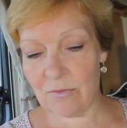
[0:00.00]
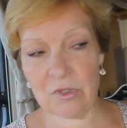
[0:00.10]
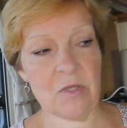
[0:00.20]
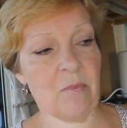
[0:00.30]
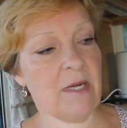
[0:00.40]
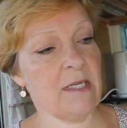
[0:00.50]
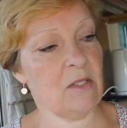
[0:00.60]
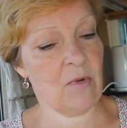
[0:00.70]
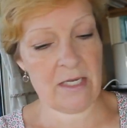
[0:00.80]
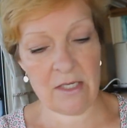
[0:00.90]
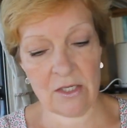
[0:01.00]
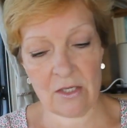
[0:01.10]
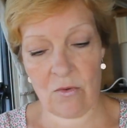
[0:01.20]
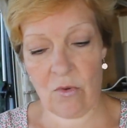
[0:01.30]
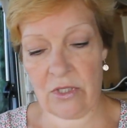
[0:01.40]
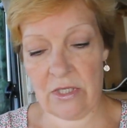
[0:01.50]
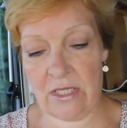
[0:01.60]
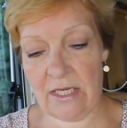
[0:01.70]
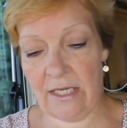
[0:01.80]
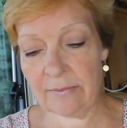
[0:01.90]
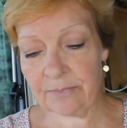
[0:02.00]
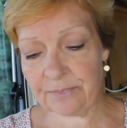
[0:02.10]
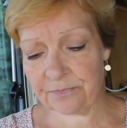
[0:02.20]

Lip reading: I want to buy a sweater's quantity